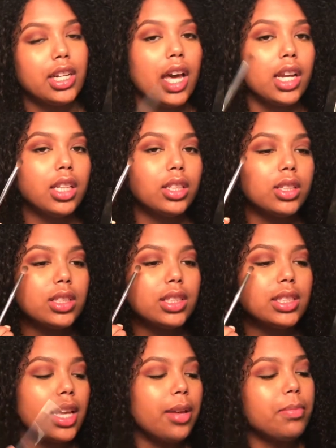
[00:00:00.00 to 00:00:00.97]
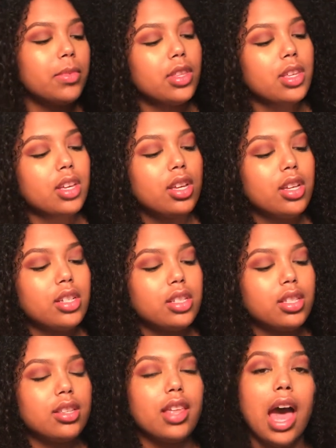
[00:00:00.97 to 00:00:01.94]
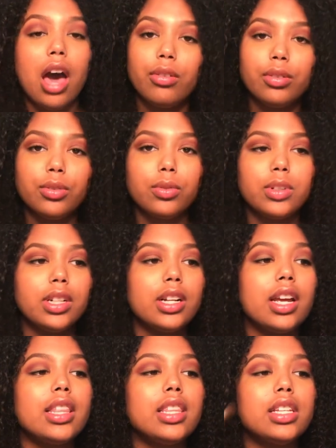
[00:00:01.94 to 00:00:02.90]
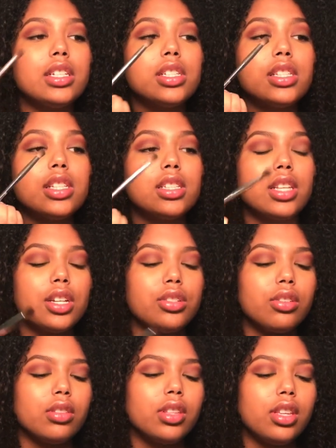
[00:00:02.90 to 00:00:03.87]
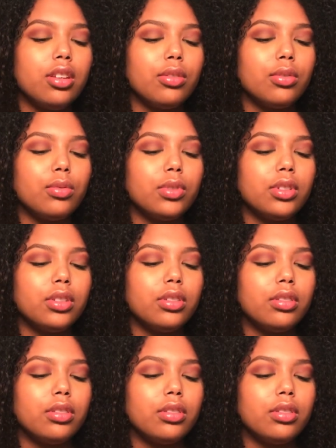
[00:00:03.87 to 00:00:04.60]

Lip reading: to add a little depth to the outer corner and then just a touch on the inner corner.